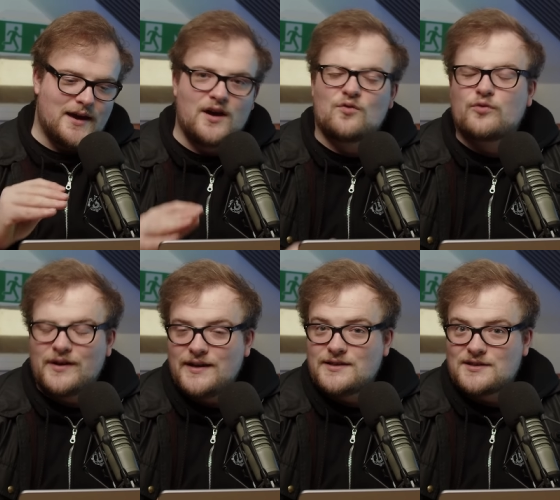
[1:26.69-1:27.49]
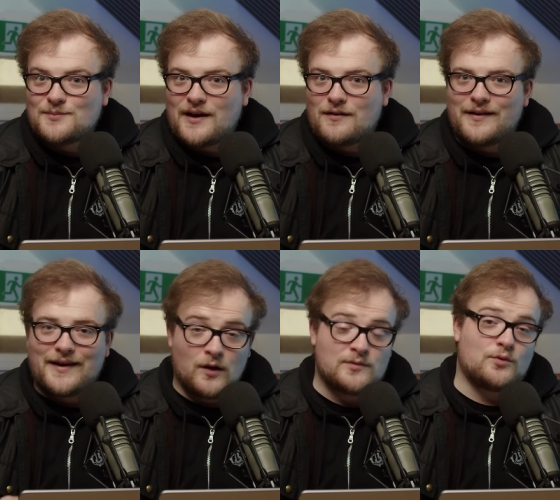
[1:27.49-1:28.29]
It really does matter. It
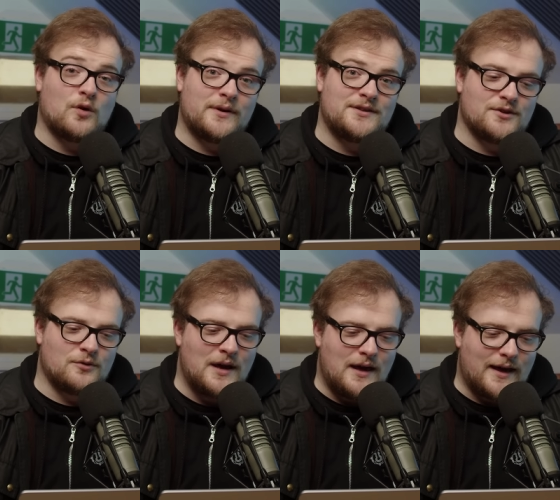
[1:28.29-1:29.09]
helps what we do.